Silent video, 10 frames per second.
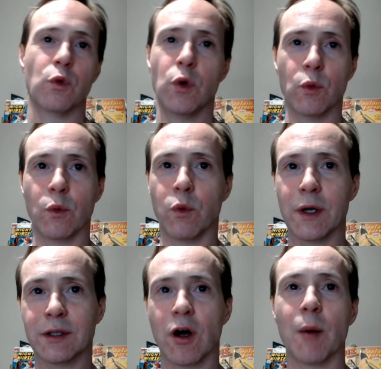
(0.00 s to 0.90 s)
what
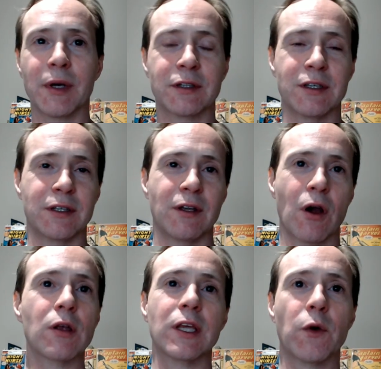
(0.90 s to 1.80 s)
comic did
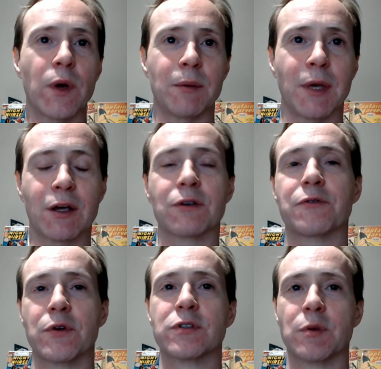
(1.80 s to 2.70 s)
Harley Quinn make her
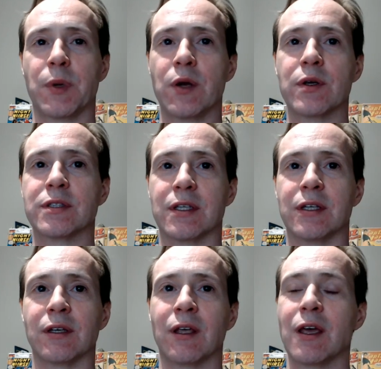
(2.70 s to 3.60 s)
first appearance in,